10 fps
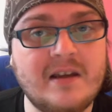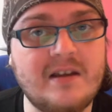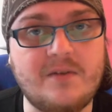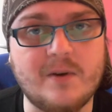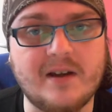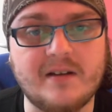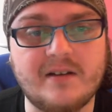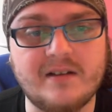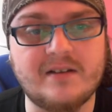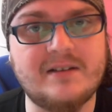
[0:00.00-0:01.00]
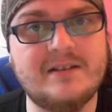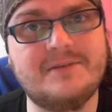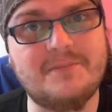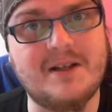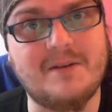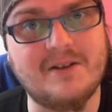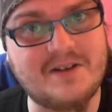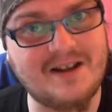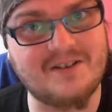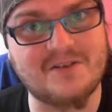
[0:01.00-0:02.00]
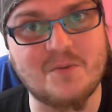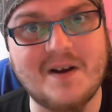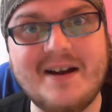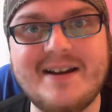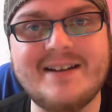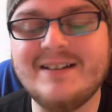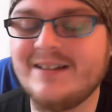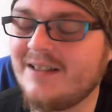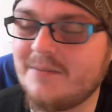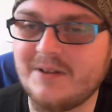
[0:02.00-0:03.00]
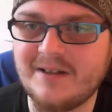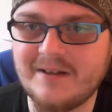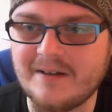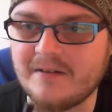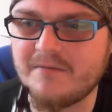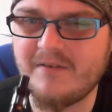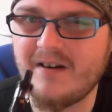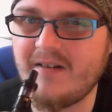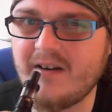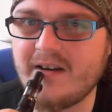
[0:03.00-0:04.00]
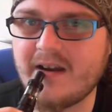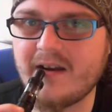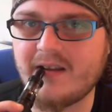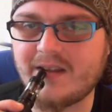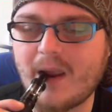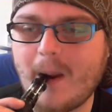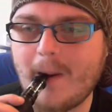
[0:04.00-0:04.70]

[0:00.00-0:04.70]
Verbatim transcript: If you haven't, then maybe look elsewhere. But yeah, really nice.